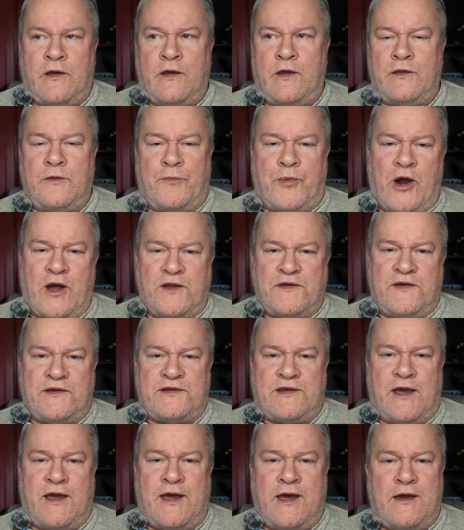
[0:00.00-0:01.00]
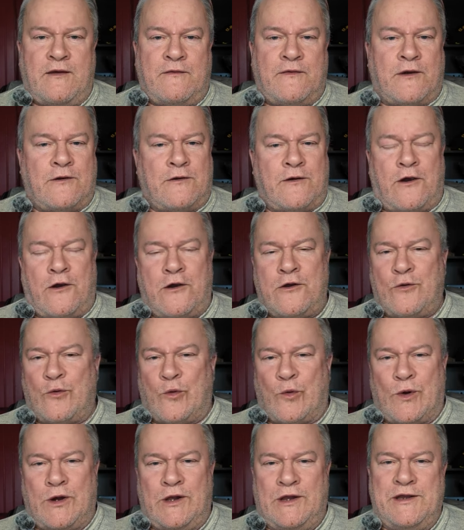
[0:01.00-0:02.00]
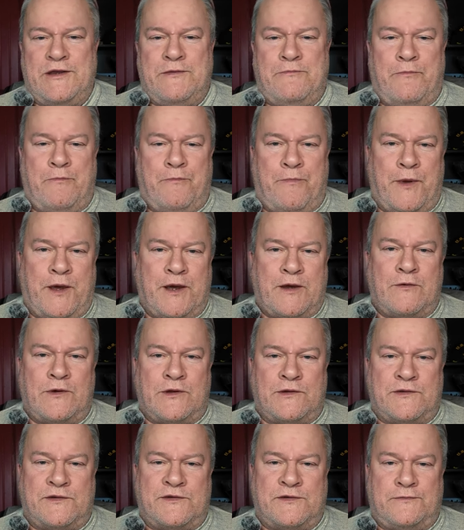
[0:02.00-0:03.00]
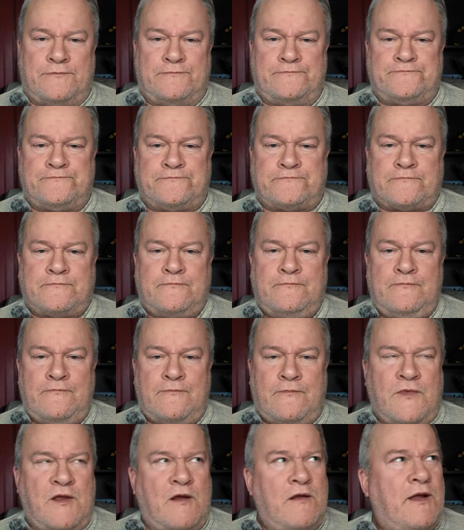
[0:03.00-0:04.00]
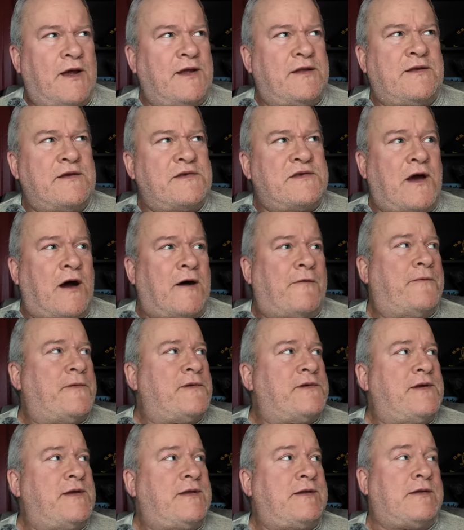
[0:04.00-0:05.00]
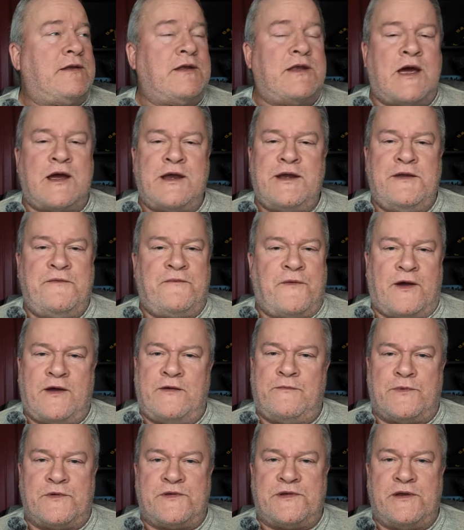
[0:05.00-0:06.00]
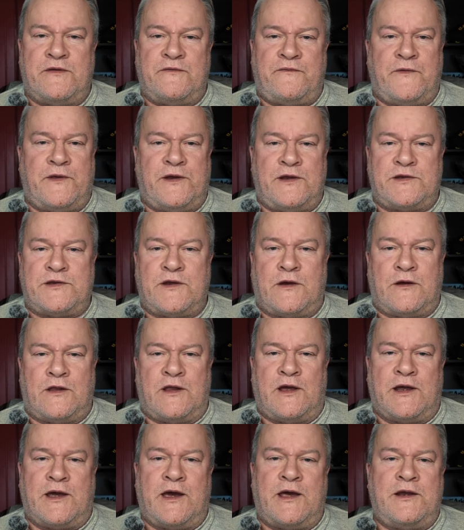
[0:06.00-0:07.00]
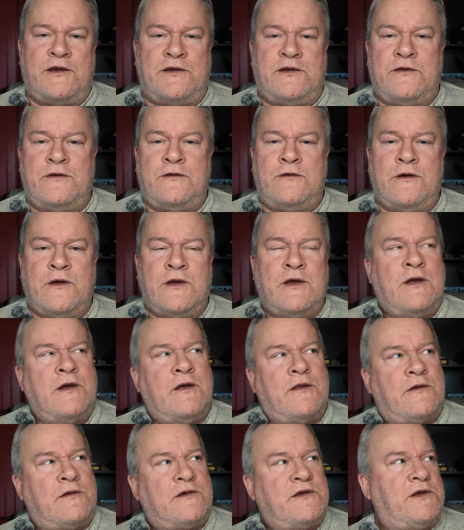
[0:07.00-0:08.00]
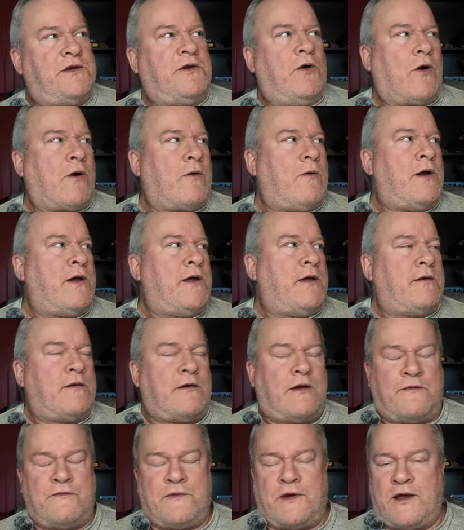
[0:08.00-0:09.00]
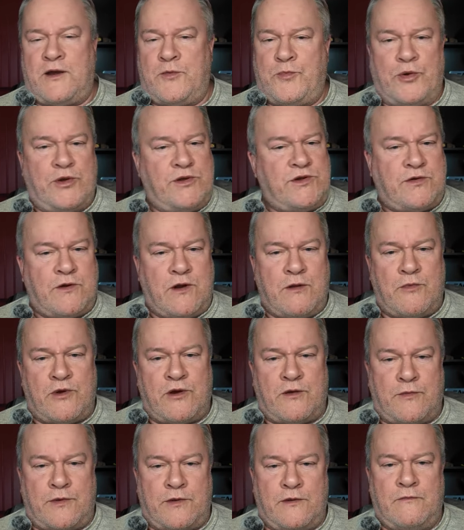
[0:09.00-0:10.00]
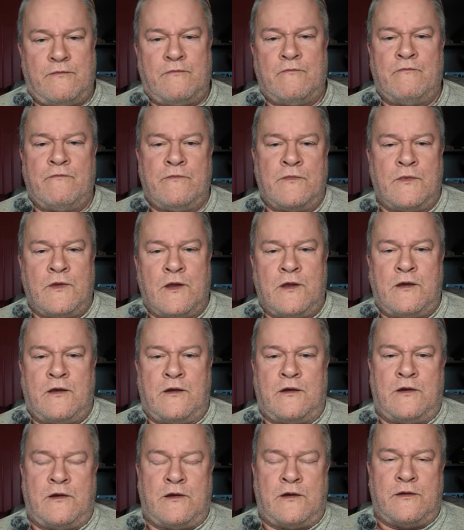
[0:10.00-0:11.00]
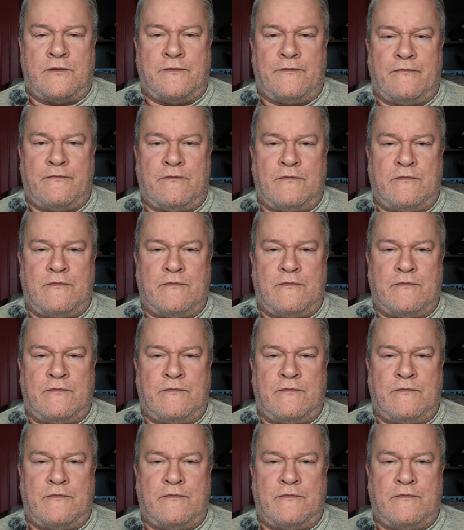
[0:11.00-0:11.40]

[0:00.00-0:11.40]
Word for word: and the projects I have are, aren't really big ones. Like this office, it's 95% finished. All I got to do, there's a doorway. I've got to put trim up. Uh,